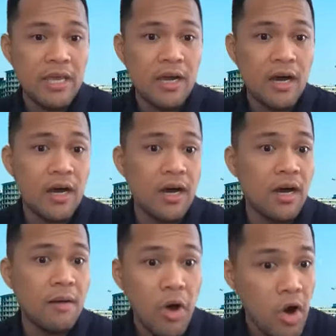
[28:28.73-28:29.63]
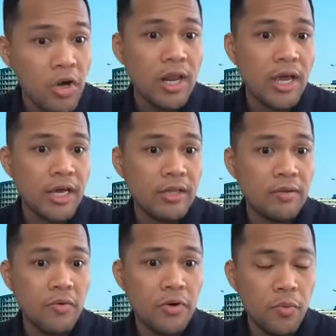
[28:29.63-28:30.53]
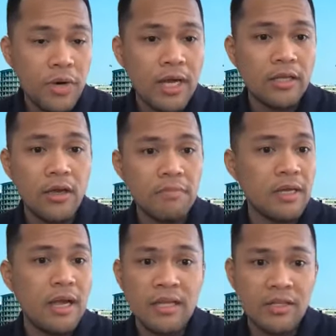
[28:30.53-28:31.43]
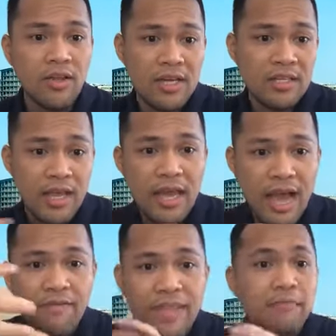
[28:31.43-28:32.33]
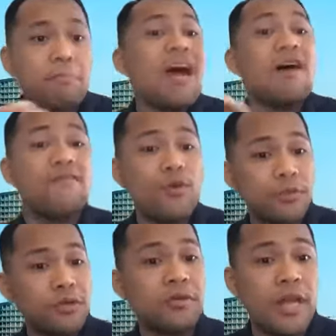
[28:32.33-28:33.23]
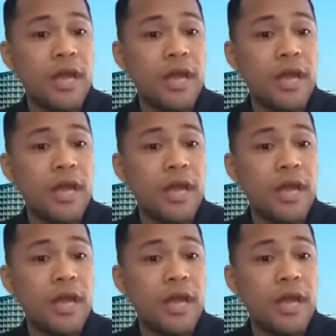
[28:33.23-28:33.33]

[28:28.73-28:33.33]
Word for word: um, online or hmm. what mm-hmm. no? as long as they have that platform to connect